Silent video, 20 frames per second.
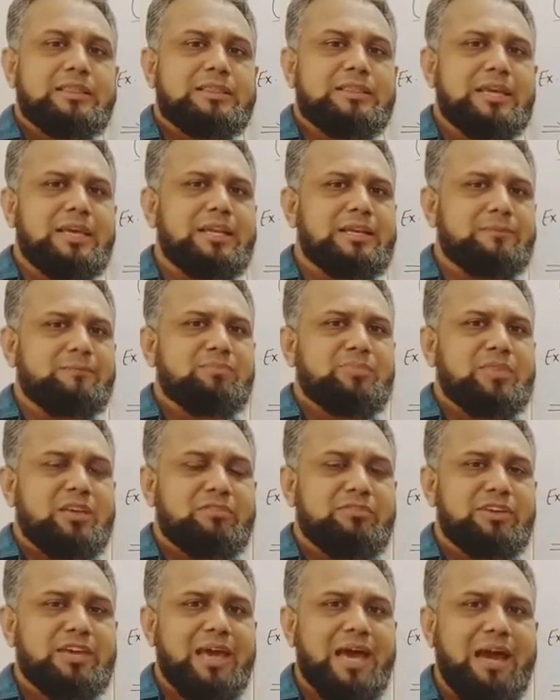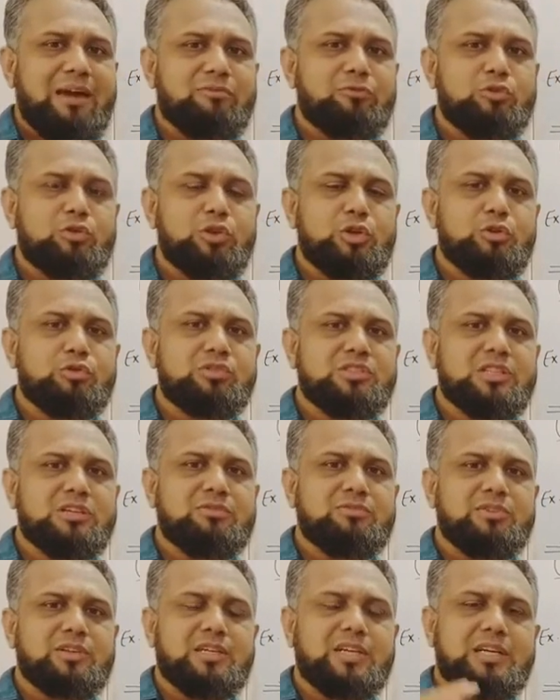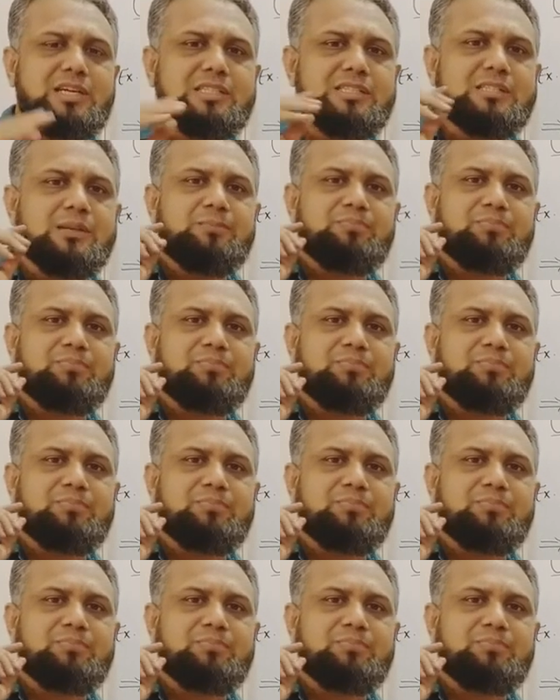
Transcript: then we have to use the words